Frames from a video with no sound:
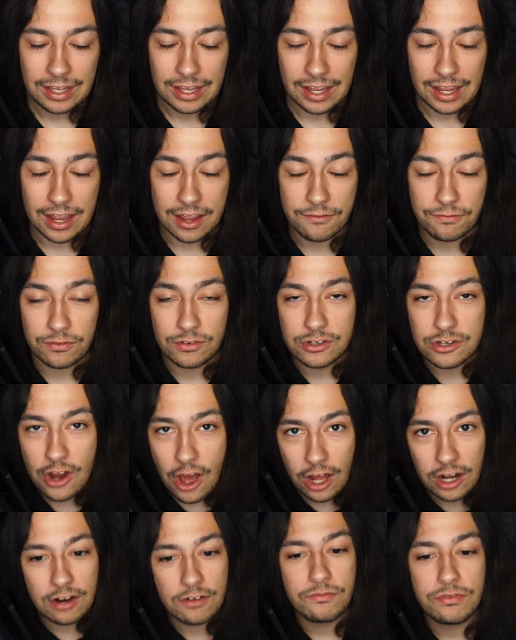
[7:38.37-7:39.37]
If
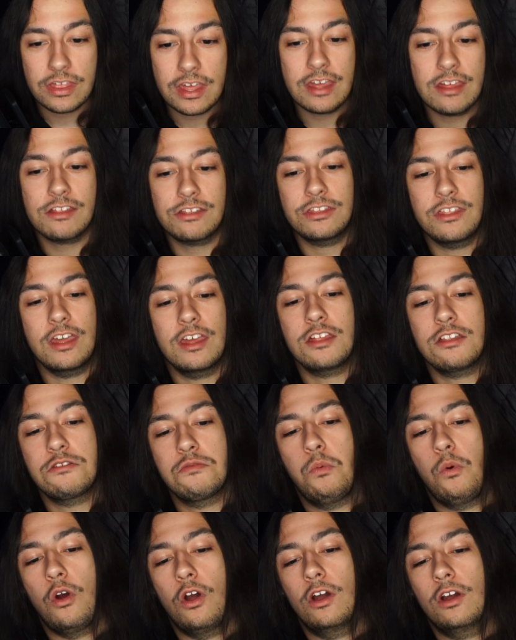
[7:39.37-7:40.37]
none of these things
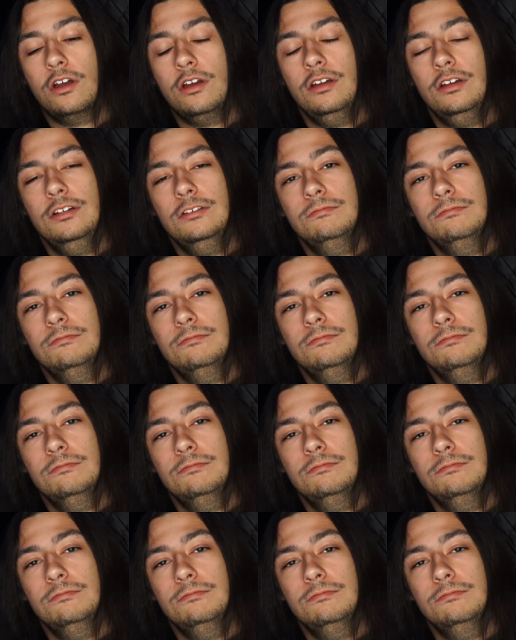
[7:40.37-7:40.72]
work,